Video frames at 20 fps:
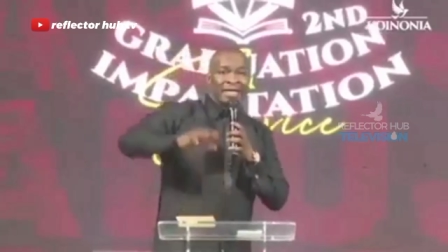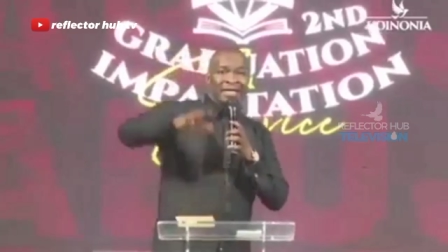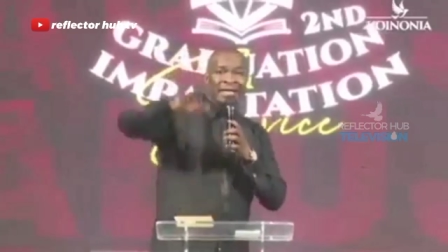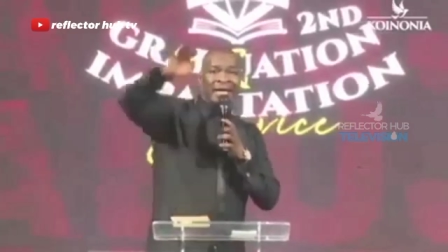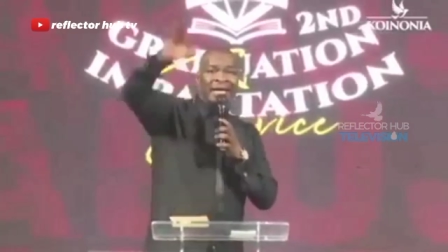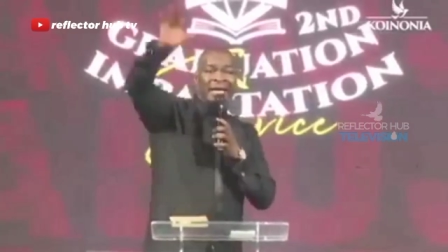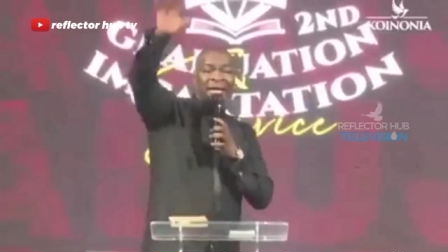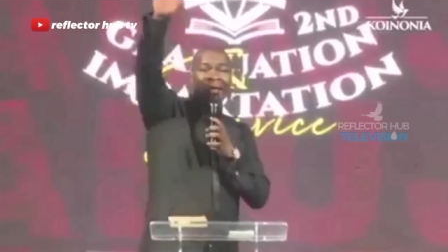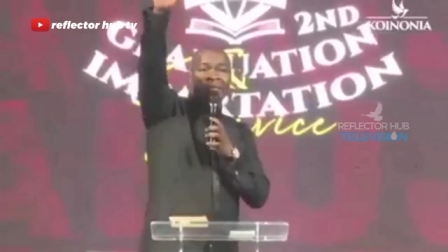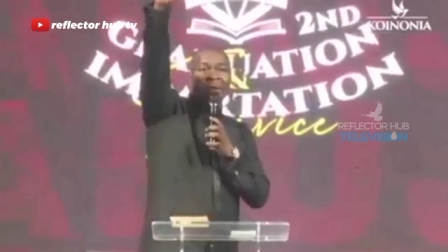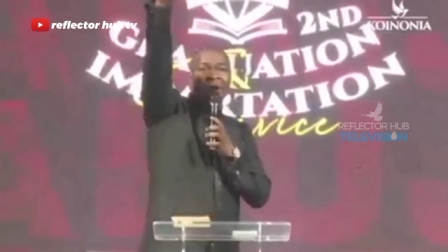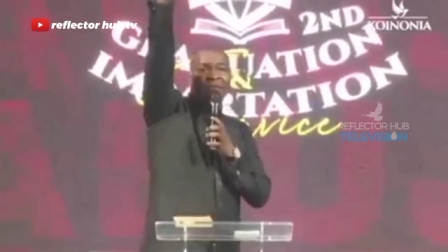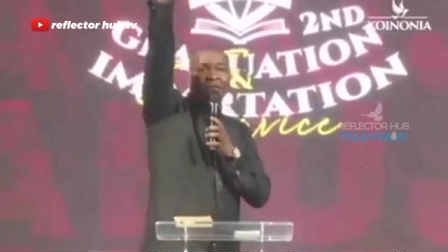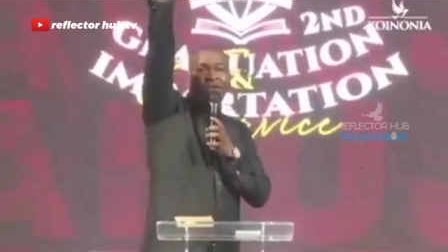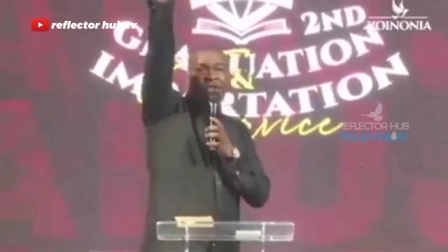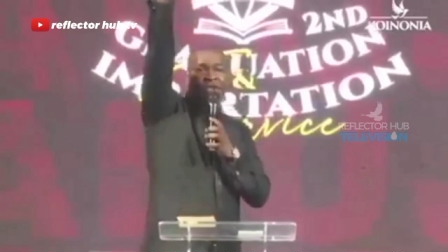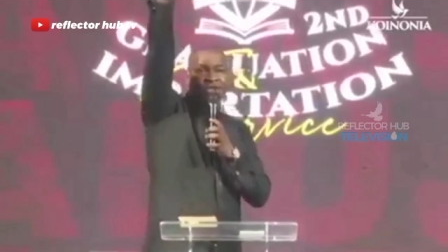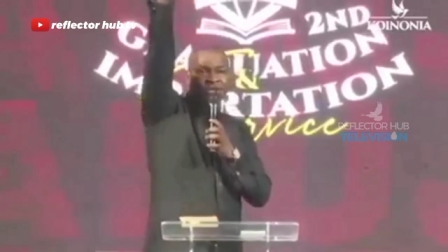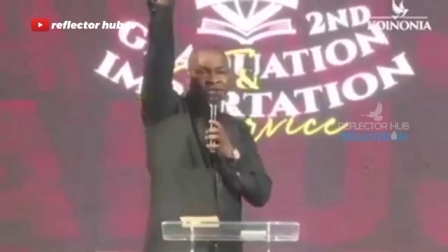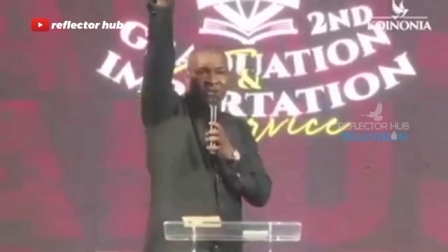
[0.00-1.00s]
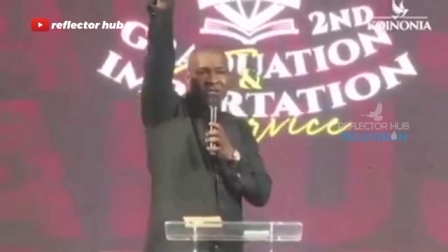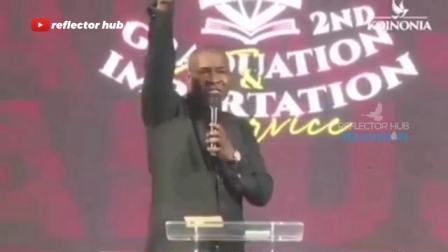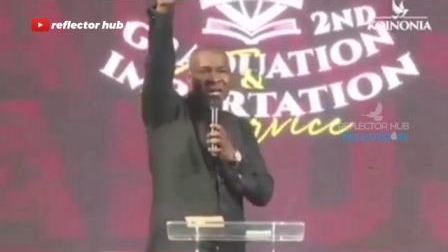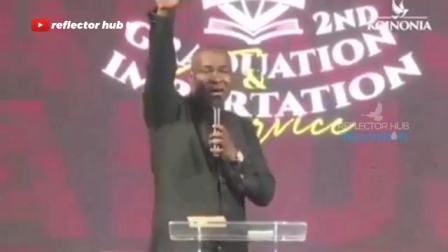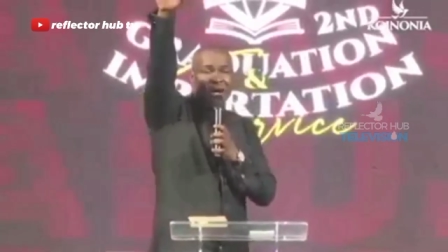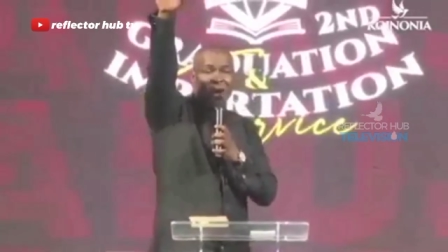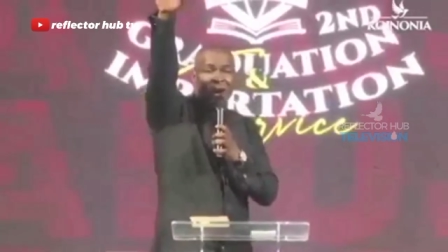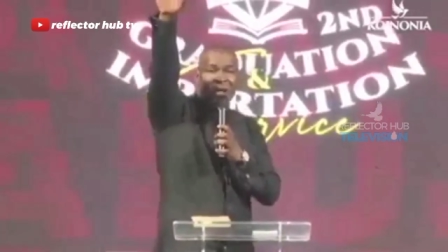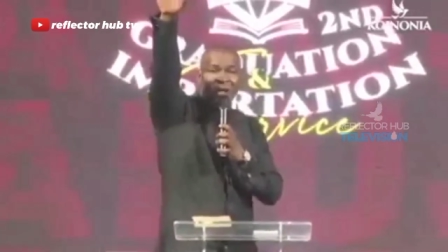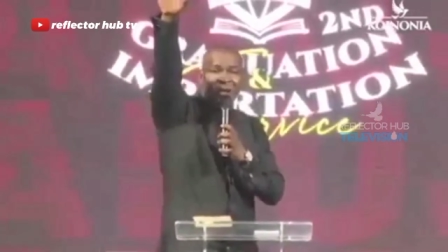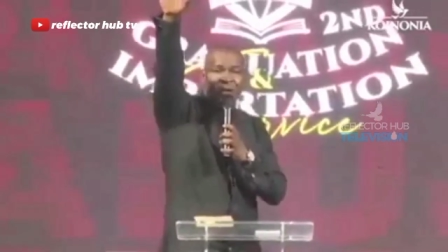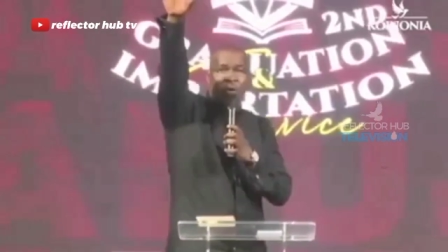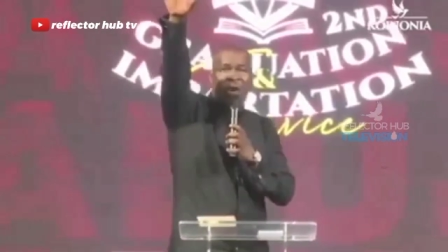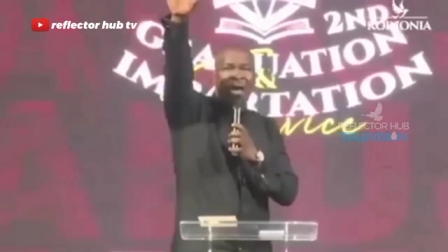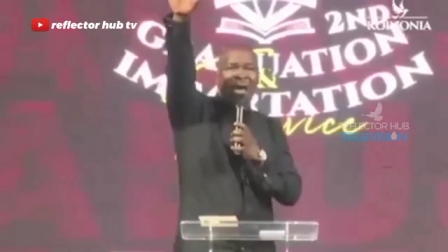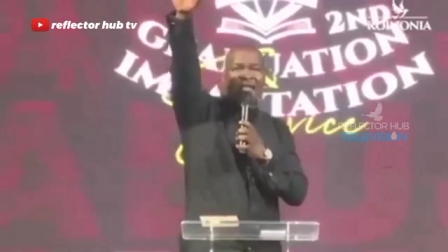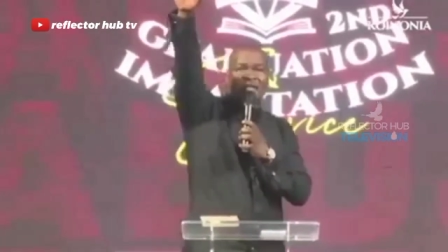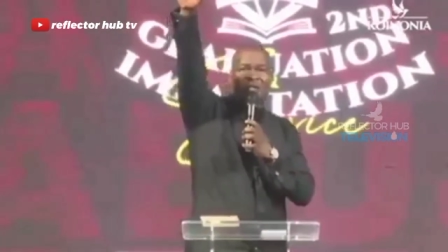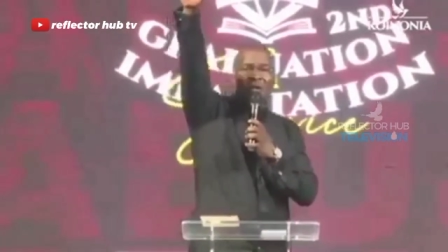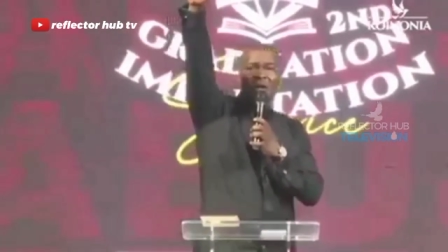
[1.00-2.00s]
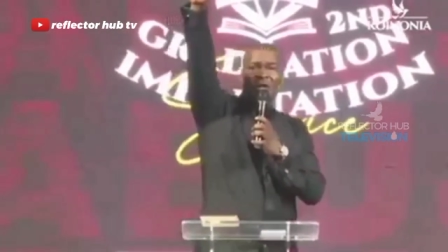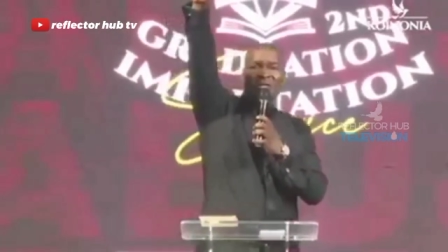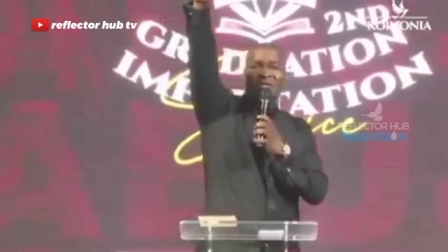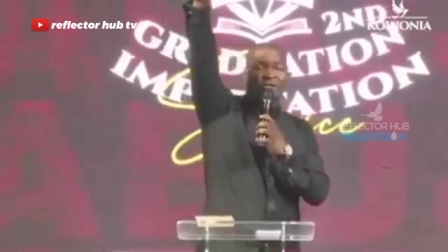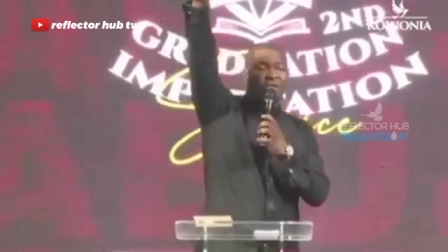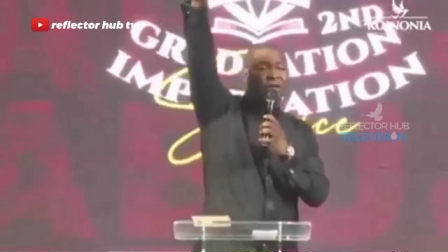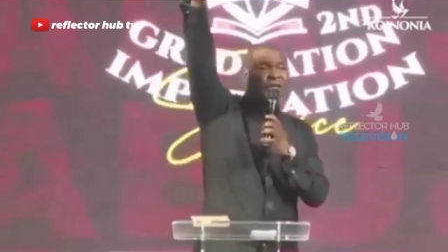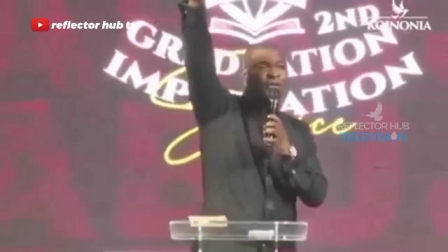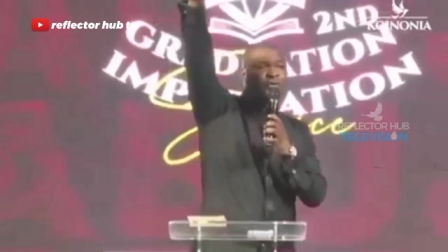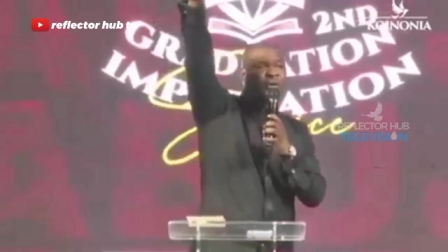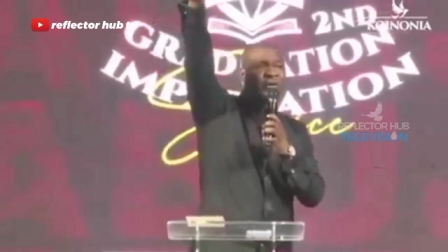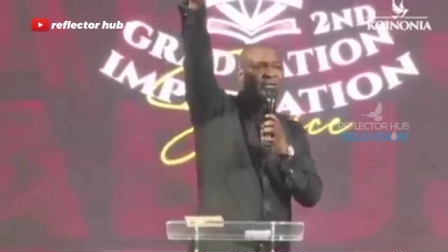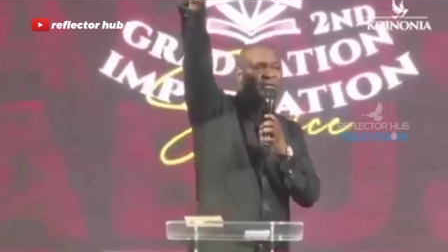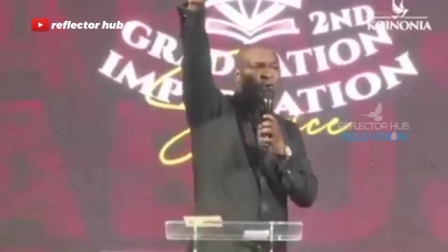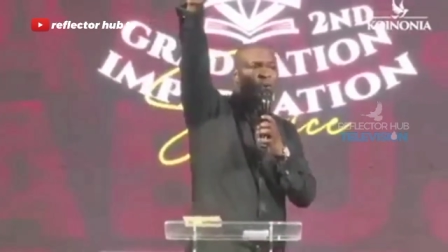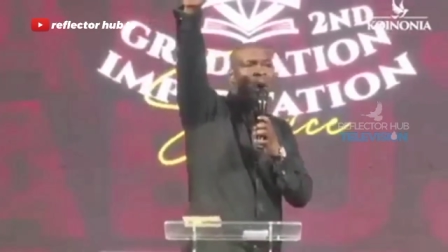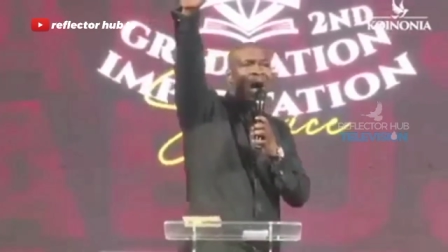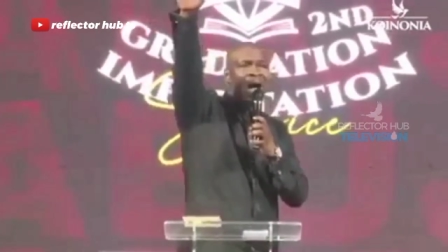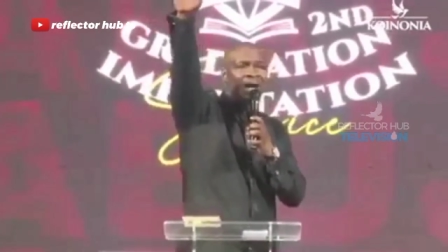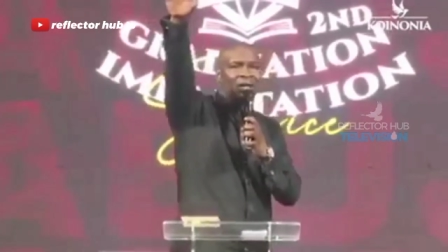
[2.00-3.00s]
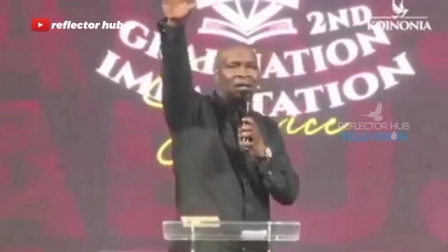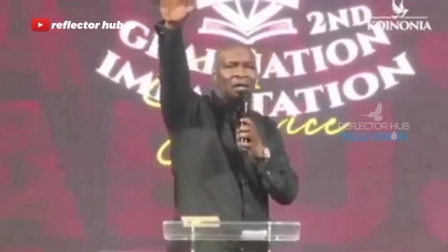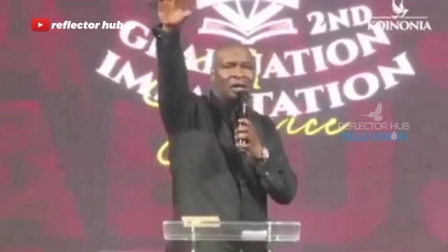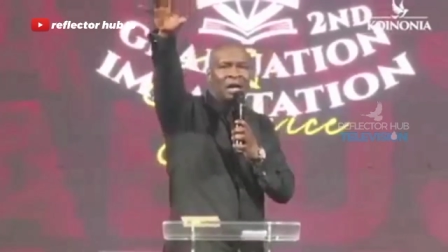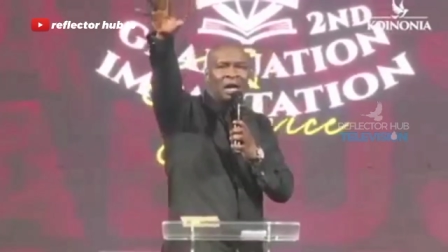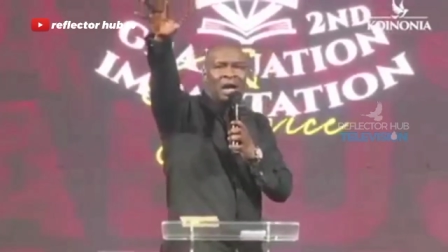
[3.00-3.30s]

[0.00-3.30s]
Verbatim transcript: the name of Jesus, according to Exodus 3.21,